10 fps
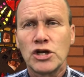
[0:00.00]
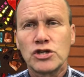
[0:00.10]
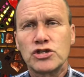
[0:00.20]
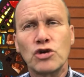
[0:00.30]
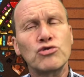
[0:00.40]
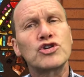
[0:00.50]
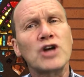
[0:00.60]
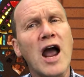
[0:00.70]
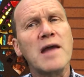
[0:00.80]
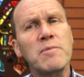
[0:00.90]
so
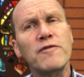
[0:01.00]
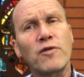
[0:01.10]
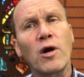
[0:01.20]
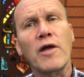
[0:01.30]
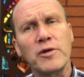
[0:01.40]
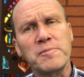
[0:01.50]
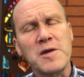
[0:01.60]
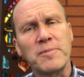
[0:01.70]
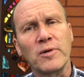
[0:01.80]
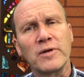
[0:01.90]
shine before other
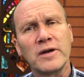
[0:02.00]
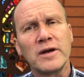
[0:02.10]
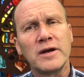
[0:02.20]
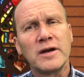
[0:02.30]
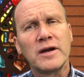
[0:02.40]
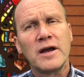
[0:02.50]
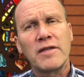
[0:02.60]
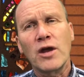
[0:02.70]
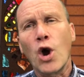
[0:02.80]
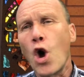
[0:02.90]
people
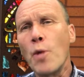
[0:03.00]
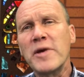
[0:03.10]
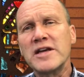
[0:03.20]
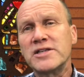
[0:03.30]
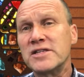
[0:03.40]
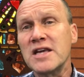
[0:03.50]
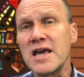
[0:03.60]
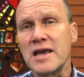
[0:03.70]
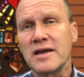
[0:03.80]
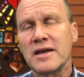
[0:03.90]
that all may
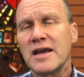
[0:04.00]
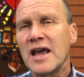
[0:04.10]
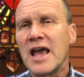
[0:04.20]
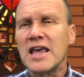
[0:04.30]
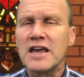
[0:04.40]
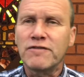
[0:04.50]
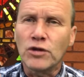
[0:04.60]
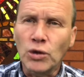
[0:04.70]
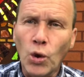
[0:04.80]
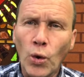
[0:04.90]
see and give
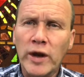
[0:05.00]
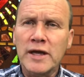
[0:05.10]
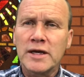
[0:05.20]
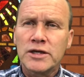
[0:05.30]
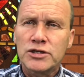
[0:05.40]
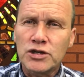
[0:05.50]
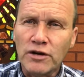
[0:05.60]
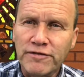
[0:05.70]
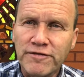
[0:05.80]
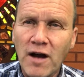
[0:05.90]
glory to your
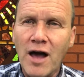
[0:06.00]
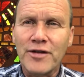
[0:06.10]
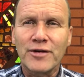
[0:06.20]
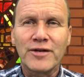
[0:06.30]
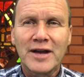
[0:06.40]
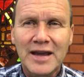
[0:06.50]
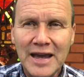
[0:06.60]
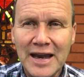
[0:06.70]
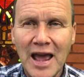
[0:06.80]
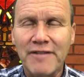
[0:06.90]
Father
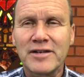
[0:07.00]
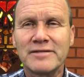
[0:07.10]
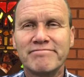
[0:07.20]
in heaven.